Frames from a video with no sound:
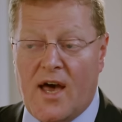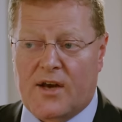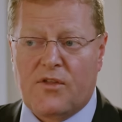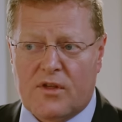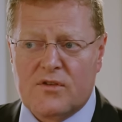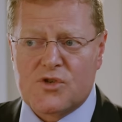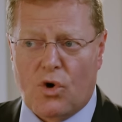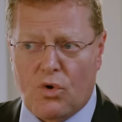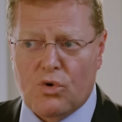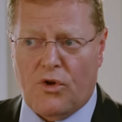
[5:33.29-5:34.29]
And I think there's a
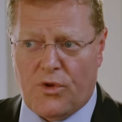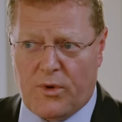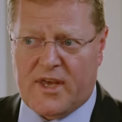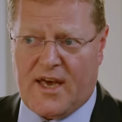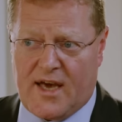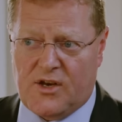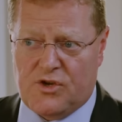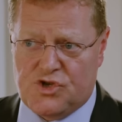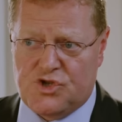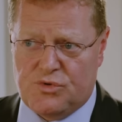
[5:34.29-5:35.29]
whole lot that we can
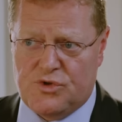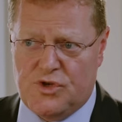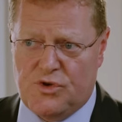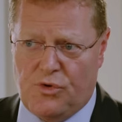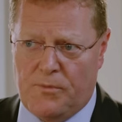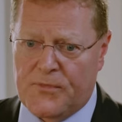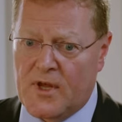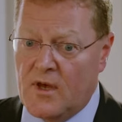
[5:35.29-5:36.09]
and should do.